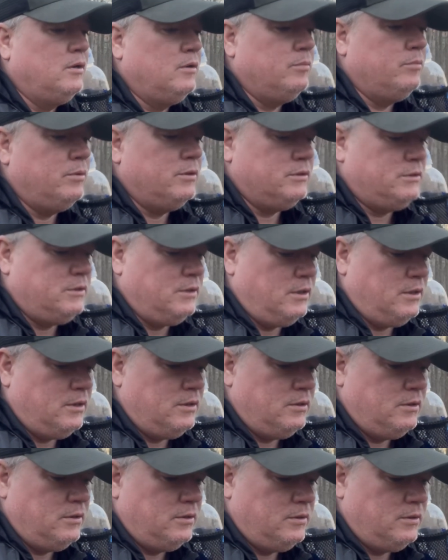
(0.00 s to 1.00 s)
but
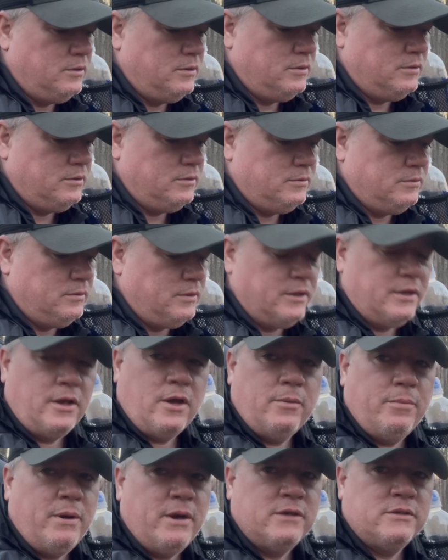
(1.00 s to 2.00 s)
didn't go
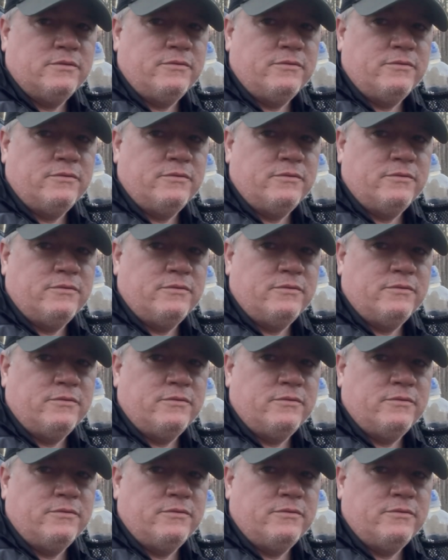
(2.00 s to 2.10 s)
past the